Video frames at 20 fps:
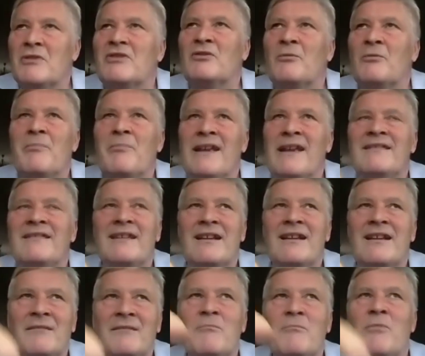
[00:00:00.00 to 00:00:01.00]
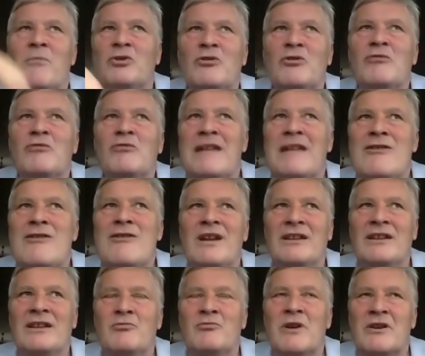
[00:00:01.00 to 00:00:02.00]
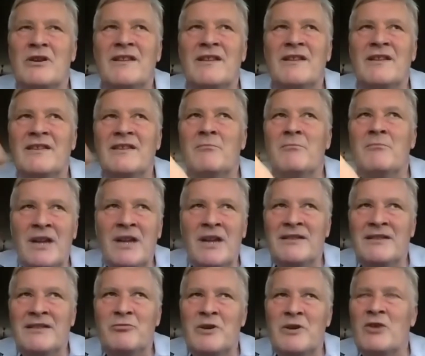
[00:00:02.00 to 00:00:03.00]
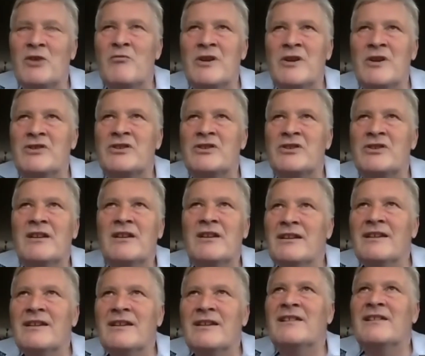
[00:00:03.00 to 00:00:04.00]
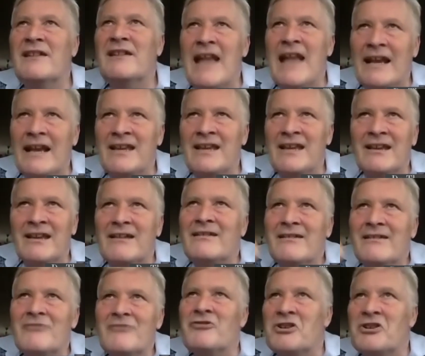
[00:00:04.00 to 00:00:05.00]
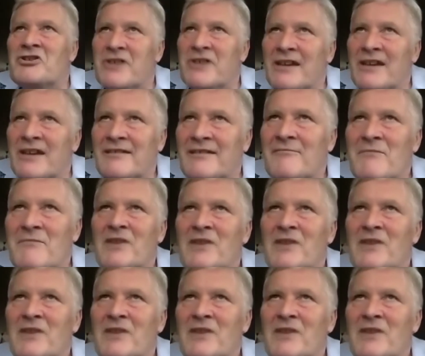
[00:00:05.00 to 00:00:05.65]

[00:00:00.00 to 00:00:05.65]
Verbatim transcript: So basically monolingual network is simply a network which is lacking richness.